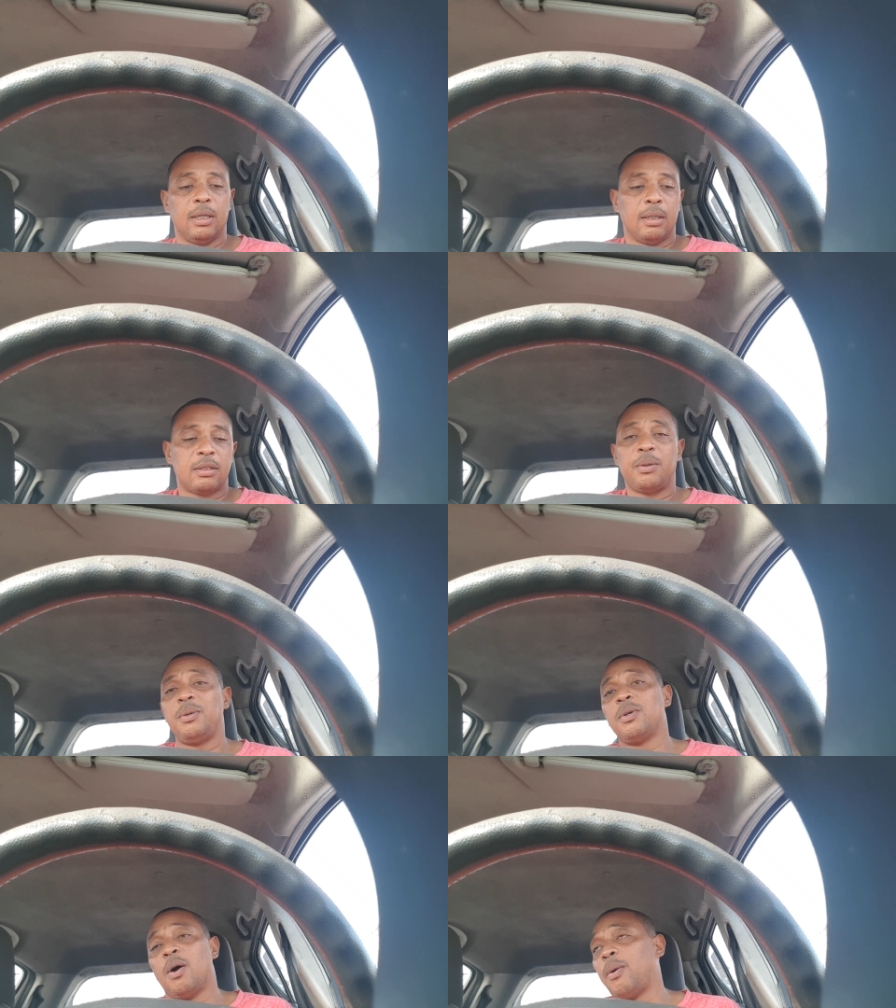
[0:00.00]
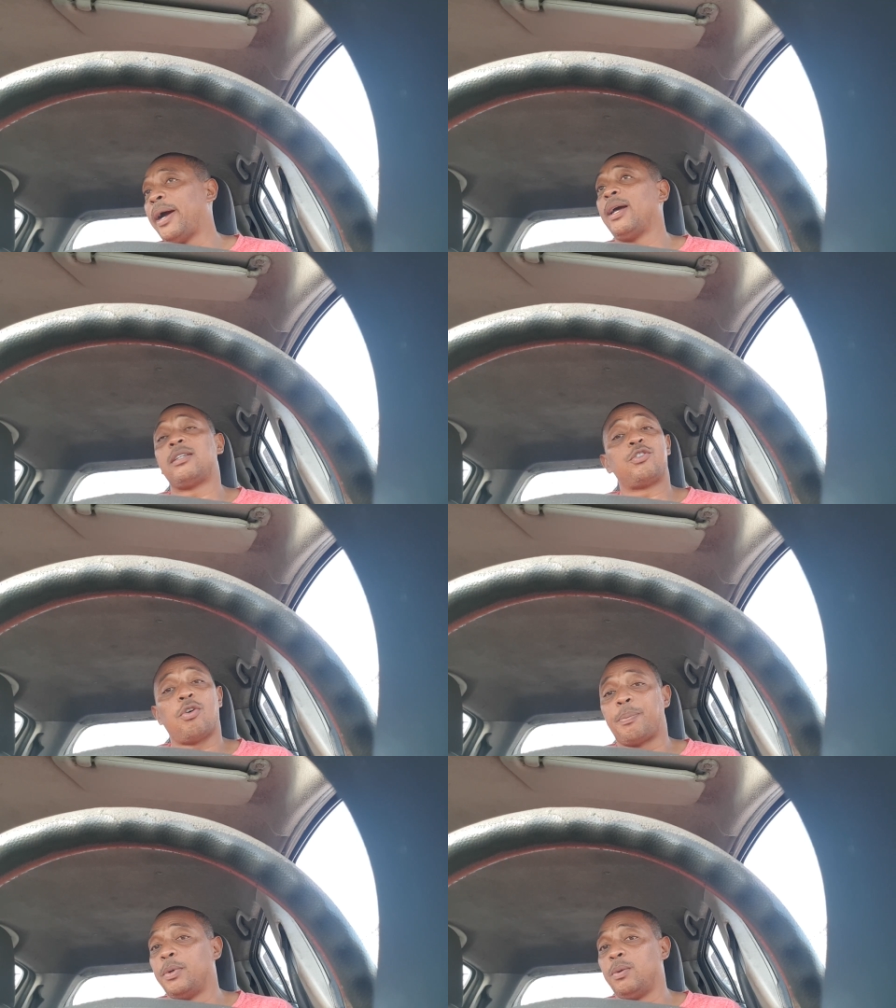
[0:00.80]
So you know, I had to
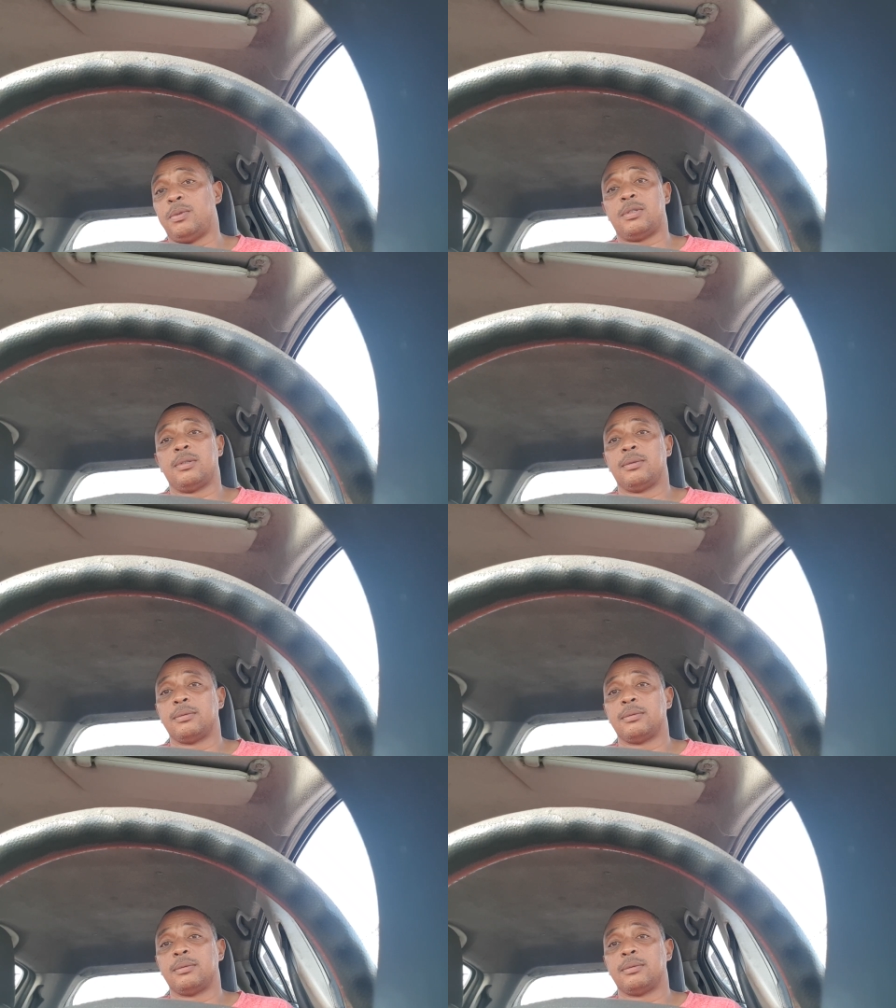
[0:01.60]
drop nukes.